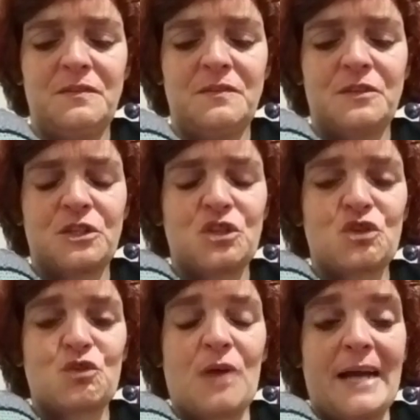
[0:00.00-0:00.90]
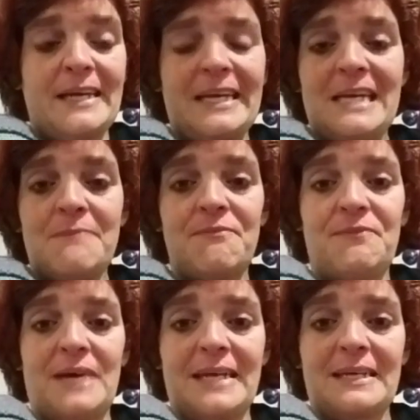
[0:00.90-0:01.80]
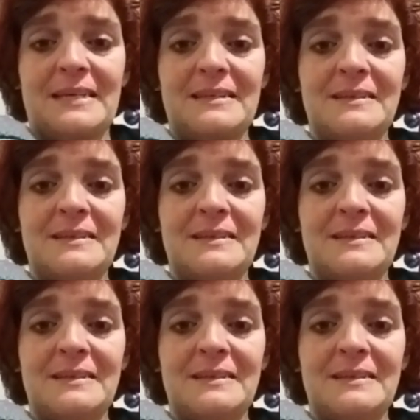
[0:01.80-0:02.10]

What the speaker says: Just try to keep fighting.